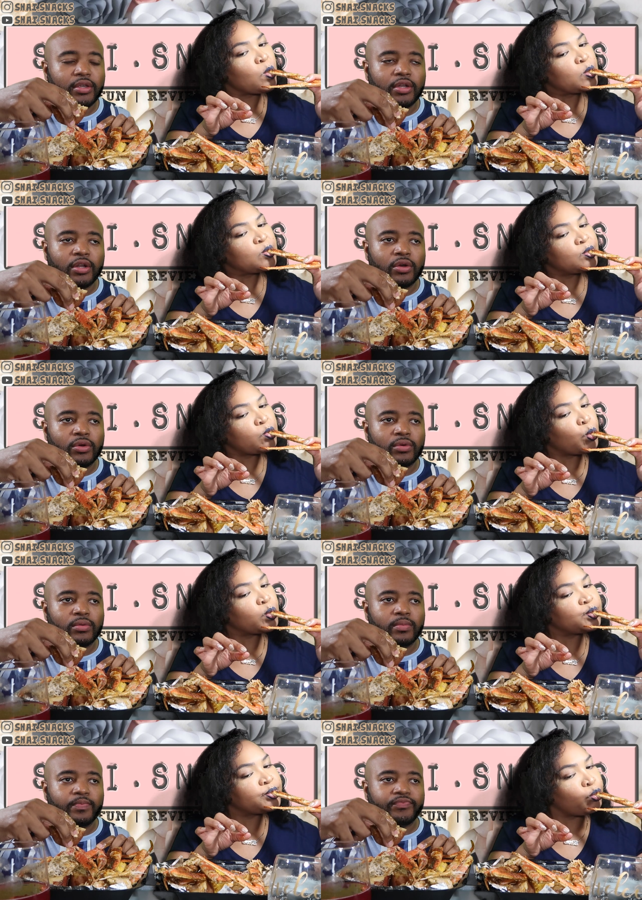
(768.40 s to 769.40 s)
Speaker 1: you
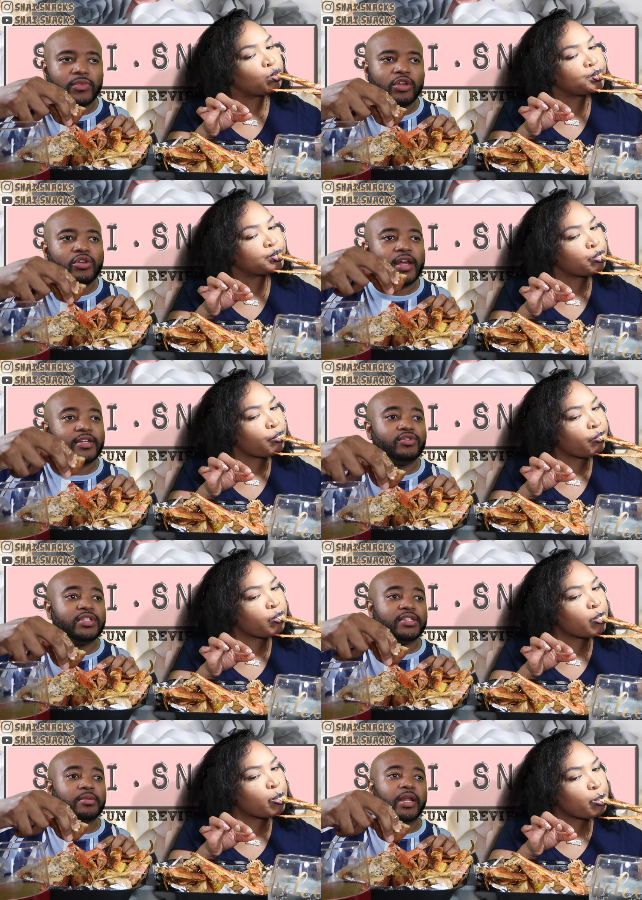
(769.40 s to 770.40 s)
know, you know how you
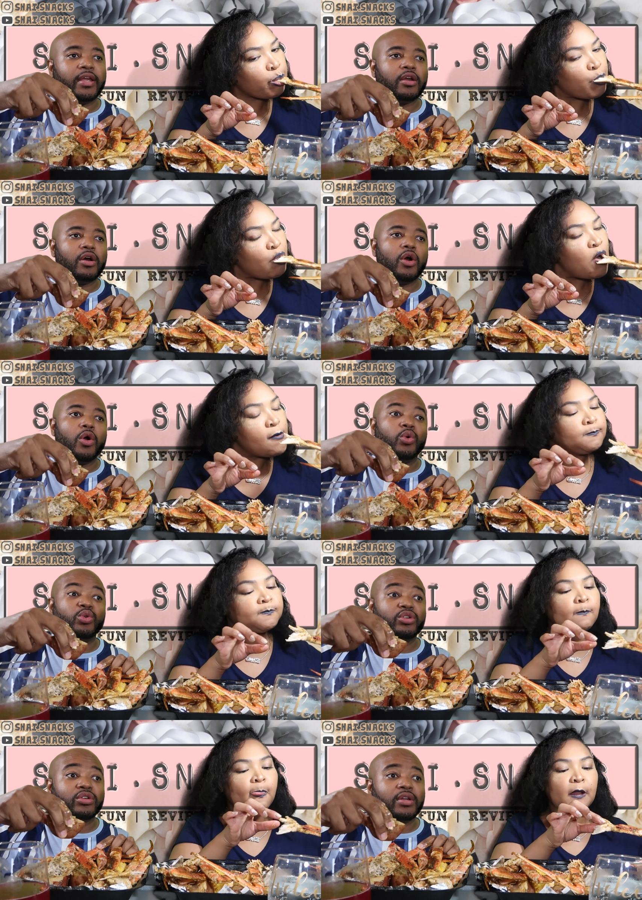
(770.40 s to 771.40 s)
see some like
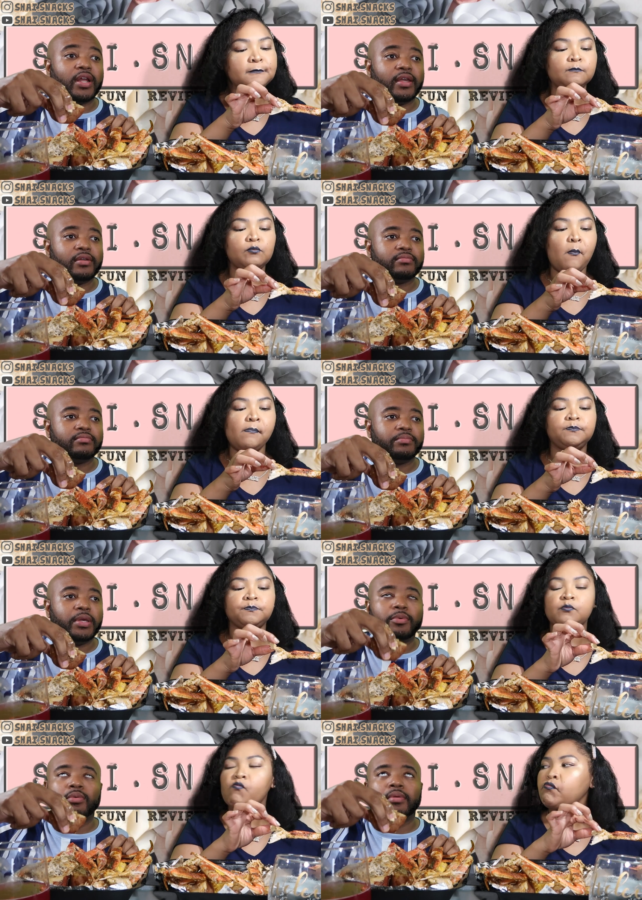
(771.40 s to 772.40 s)
older like
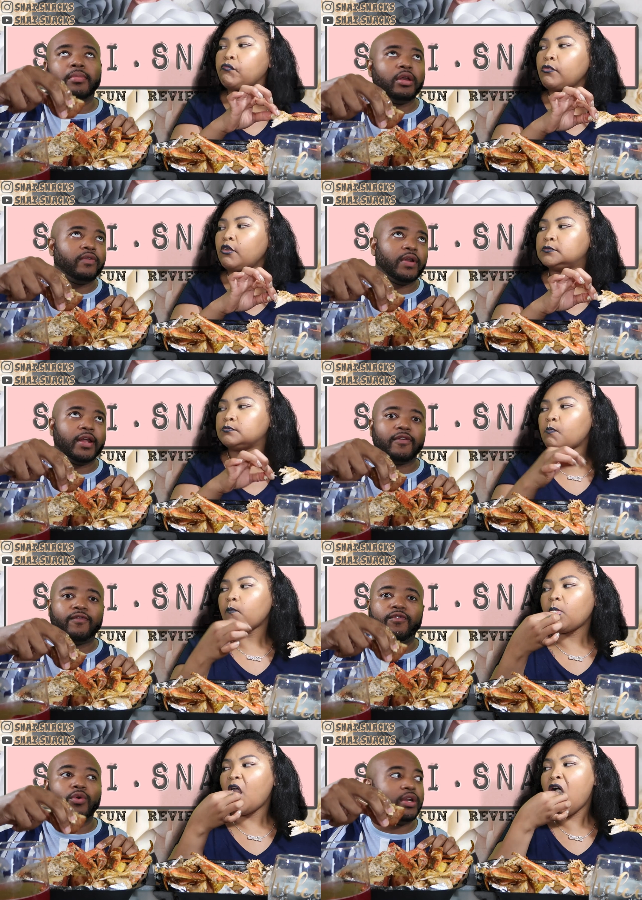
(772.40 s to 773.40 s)
people who've been married for like
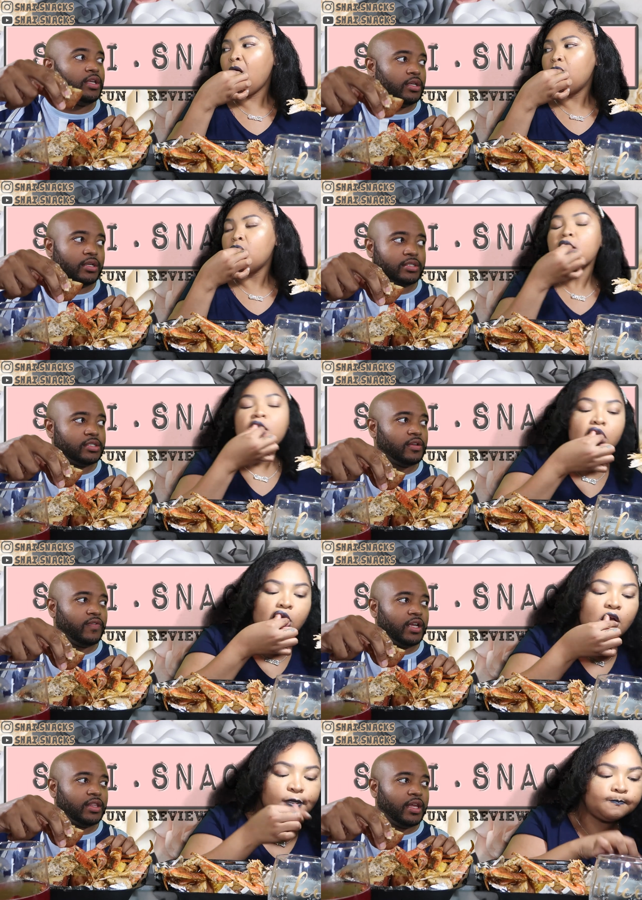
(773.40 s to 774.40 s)
40 years and mm -hmm. stuff
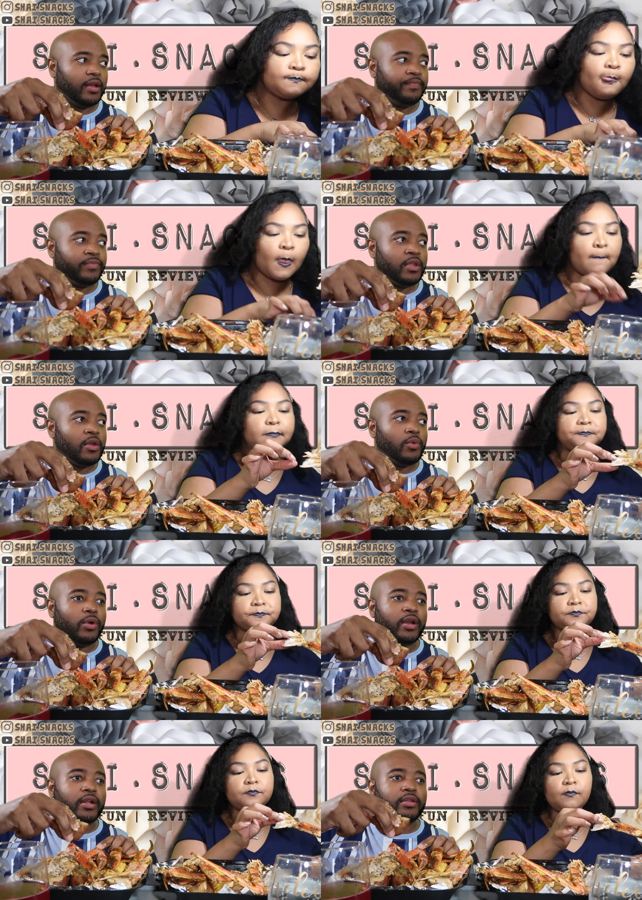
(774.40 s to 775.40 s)
mm-hmm. like that
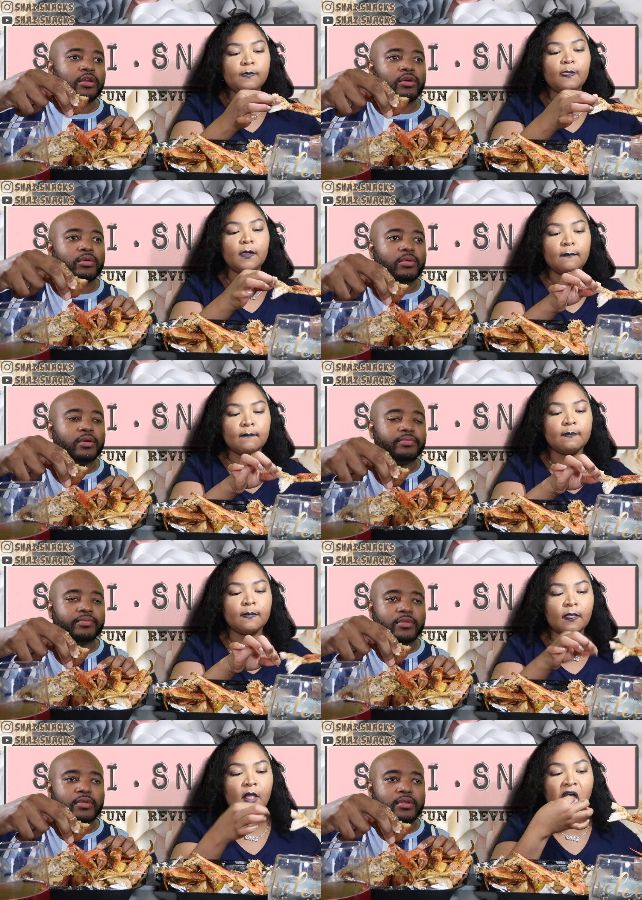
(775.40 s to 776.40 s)
where the, you know
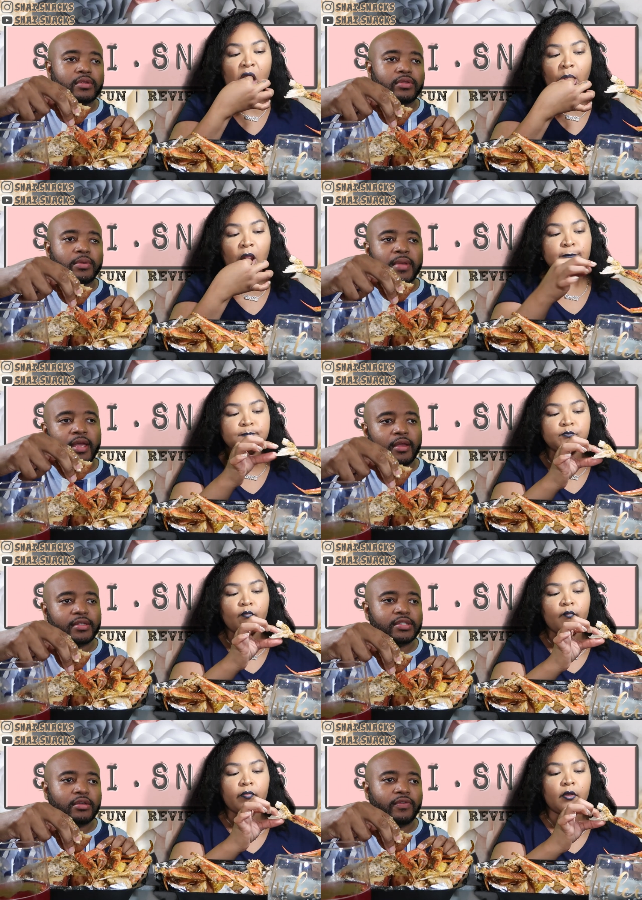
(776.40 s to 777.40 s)
the
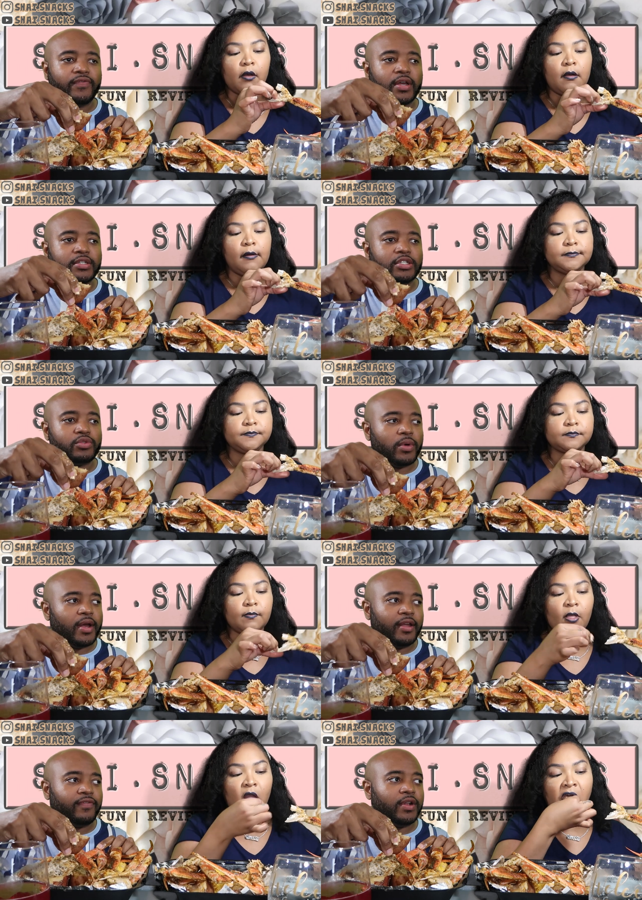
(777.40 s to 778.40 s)
man still finds his
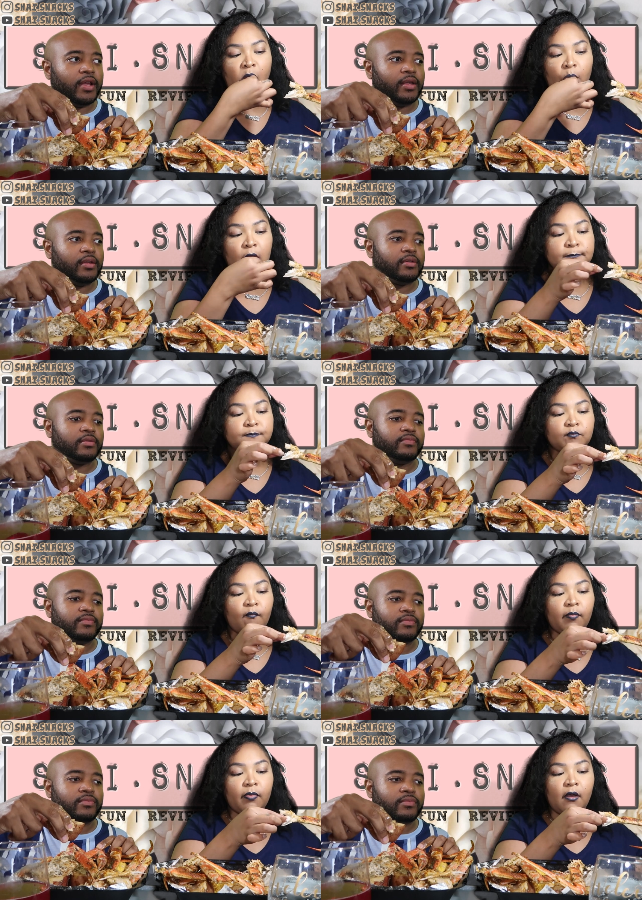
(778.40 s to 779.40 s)
wife like
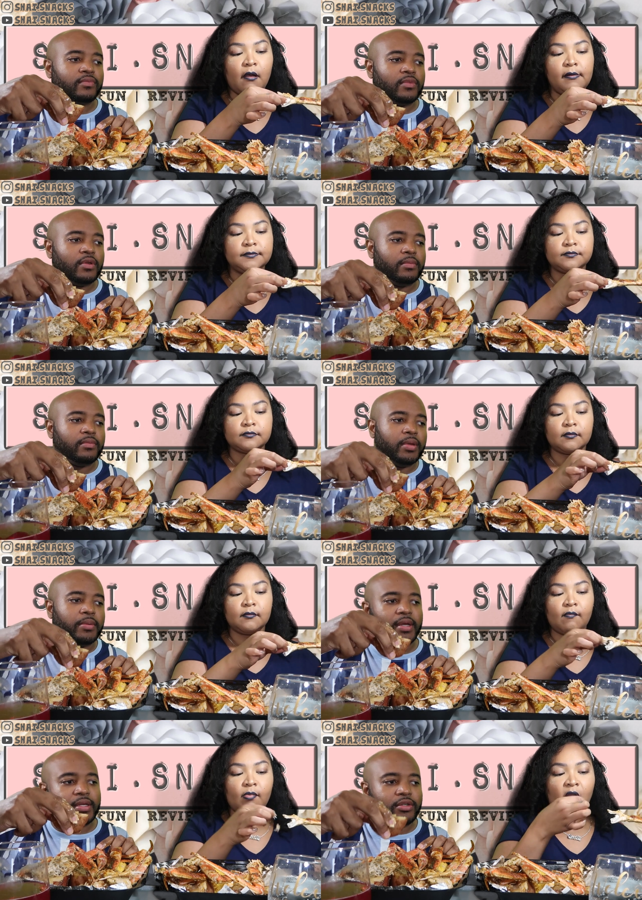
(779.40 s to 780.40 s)

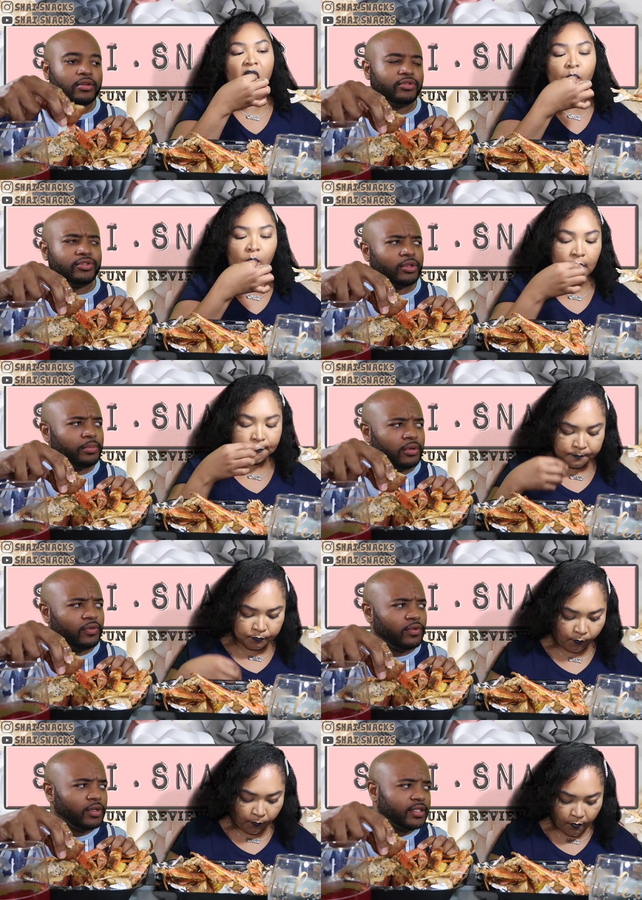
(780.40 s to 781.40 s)
baby I, you know you're so
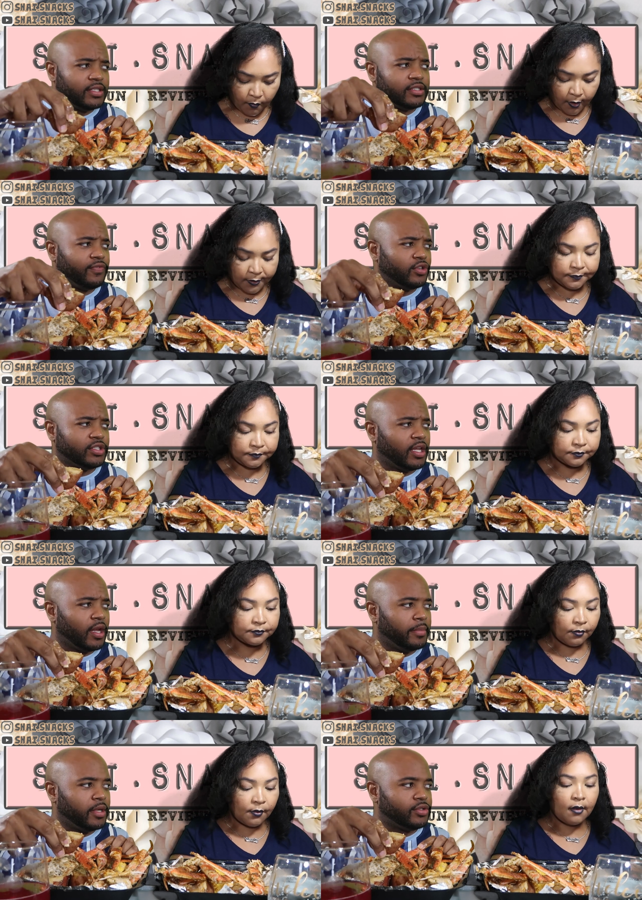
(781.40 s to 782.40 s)
beautiful like mm -hmm. since mm-hmm. the first day
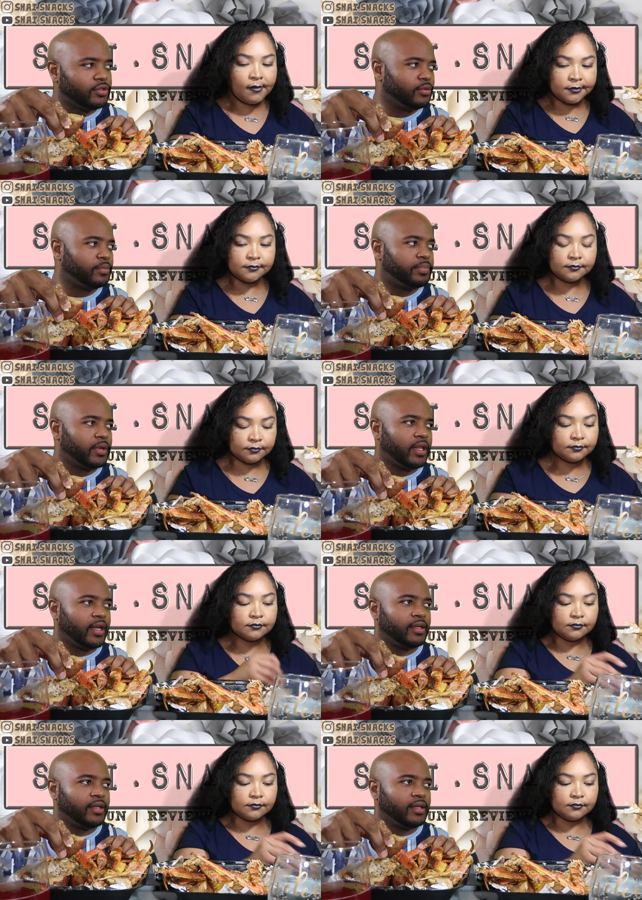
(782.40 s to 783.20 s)
i met you but mm -hmm.